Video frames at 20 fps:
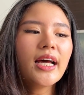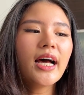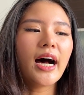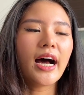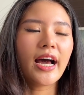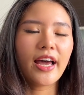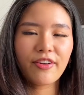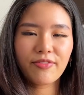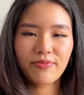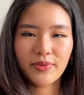I
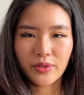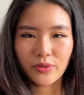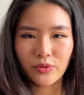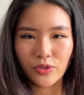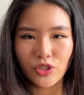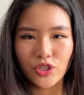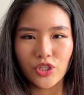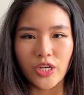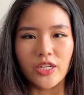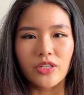have my own
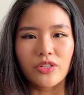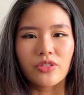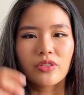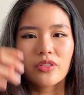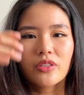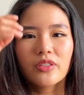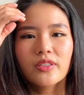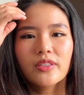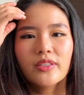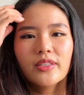
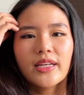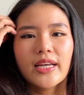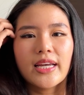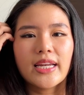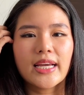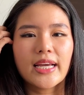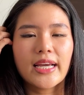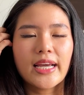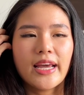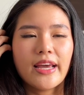schedule and
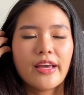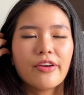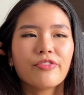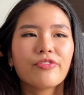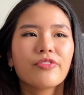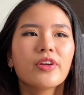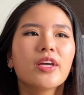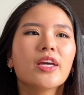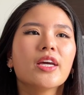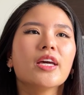I have,
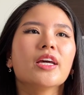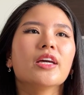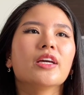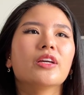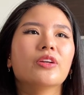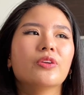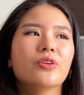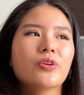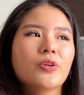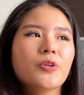
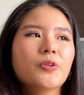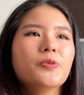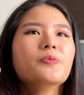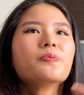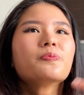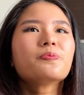you know,